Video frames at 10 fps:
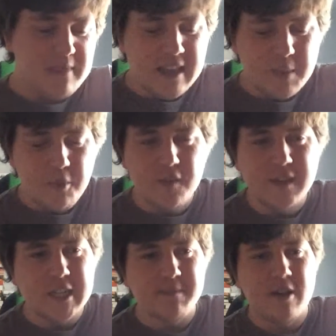And the point of
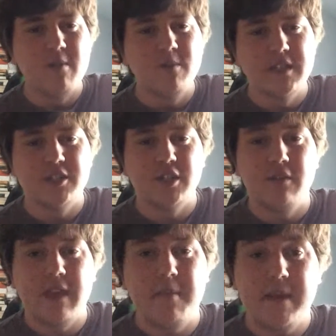this experiment was to
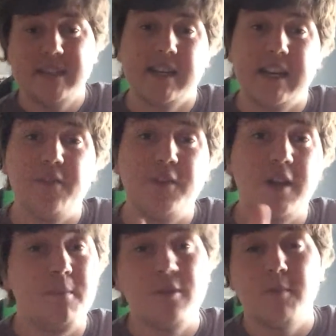show that basically if we
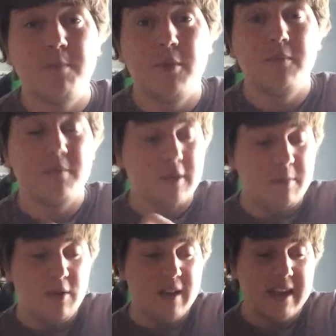don't put the
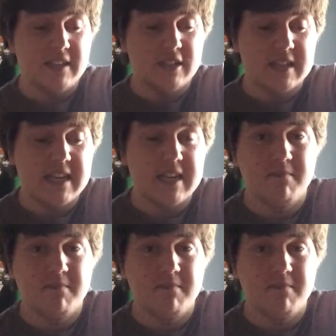plug into the,